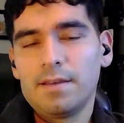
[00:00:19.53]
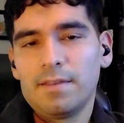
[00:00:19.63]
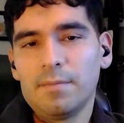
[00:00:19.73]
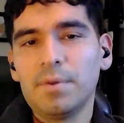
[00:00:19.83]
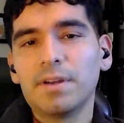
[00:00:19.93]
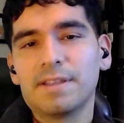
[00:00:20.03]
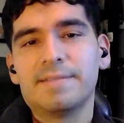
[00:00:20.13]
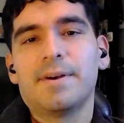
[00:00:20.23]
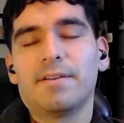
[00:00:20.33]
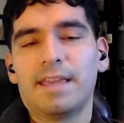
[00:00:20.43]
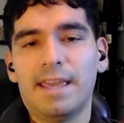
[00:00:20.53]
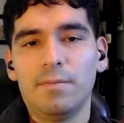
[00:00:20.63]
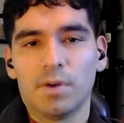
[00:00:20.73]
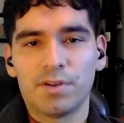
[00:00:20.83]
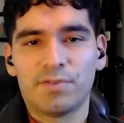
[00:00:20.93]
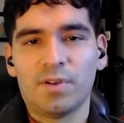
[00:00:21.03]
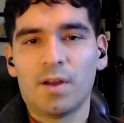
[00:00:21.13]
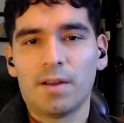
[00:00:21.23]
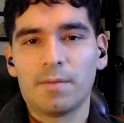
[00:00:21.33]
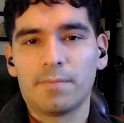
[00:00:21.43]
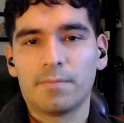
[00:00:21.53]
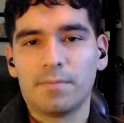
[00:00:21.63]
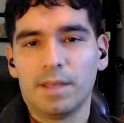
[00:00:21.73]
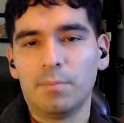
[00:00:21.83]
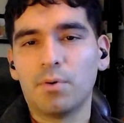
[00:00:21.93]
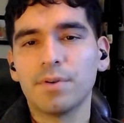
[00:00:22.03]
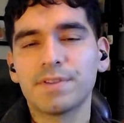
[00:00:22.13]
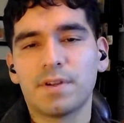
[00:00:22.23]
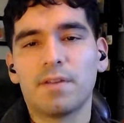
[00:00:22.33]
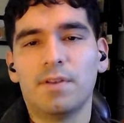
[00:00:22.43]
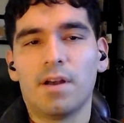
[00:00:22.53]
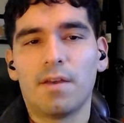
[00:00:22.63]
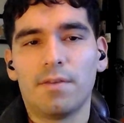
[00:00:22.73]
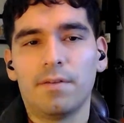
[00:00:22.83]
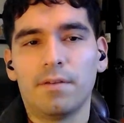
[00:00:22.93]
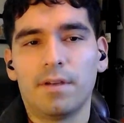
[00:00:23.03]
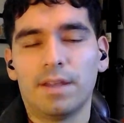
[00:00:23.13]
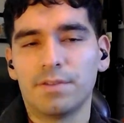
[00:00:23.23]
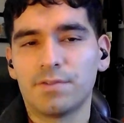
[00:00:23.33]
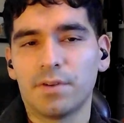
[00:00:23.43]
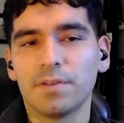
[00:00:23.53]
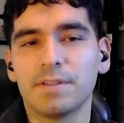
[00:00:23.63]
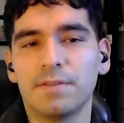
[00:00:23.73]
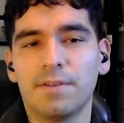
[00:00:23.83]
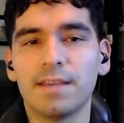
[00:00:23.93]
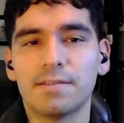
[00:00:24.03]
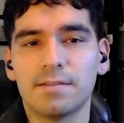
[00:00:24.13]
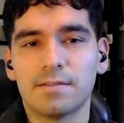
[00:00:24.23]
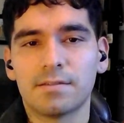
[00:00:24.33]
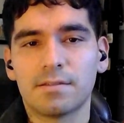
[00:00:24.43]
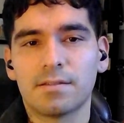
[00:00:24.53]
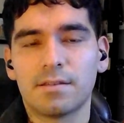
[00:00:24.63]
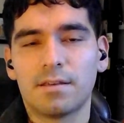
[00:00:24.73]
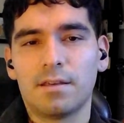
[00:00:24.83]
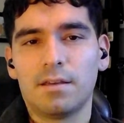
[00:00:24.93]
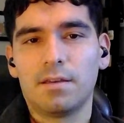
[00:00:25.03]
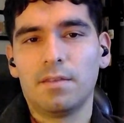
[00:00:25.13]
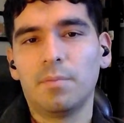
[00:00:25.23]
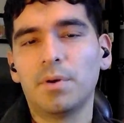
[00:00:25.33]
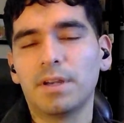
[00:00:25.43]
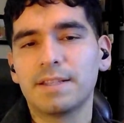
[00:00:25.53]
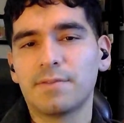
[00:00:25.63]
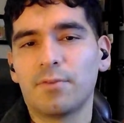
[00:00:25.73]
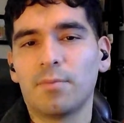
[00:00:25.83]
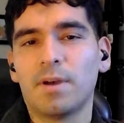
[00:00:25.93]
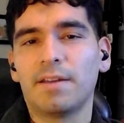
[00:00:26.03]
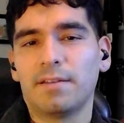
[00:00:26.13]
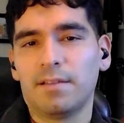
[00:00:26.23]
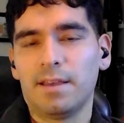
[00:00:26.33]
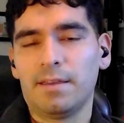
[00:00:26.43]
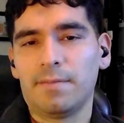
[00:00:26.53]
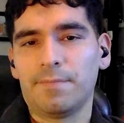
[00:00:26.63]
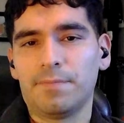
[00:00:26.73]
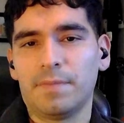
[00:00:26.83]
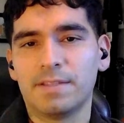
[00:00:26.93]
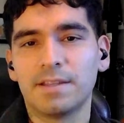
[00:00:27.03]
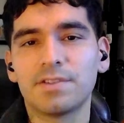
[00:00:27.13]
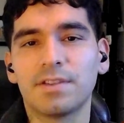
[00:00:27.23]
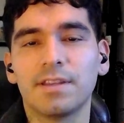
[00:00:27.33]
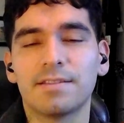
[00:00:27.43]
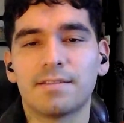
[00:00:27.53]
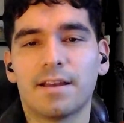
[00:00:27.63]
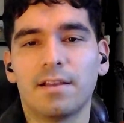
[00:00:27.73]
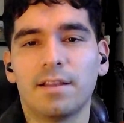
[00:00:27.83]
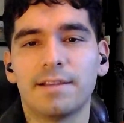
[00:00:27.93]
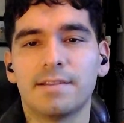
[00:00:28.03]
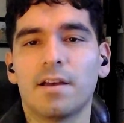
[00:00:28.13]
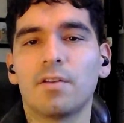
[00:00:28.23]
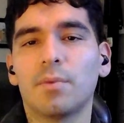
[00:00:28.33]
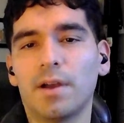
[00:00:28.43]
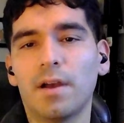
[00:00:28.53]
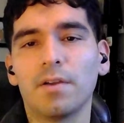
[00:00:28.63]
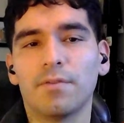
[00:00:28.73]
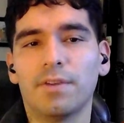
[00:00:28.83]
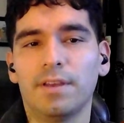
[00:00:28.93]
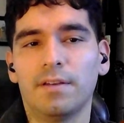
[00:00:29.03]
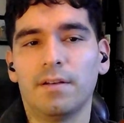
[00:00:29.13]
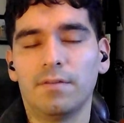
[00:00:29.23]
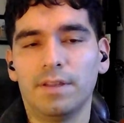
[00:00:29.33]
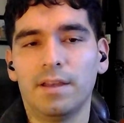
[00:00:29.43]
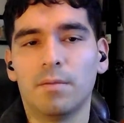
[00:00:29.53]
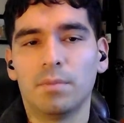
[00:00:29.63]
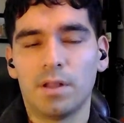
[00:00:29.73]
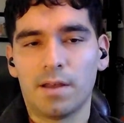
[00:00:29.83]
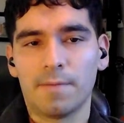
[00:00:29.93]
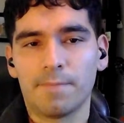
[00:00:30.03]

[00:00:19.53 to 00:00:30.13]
The book is about Cain Marchenoir, a poor starving author, and the struggles he faces. The book is a roman à clef, essentially a stylized autobiography of Leon Bloy.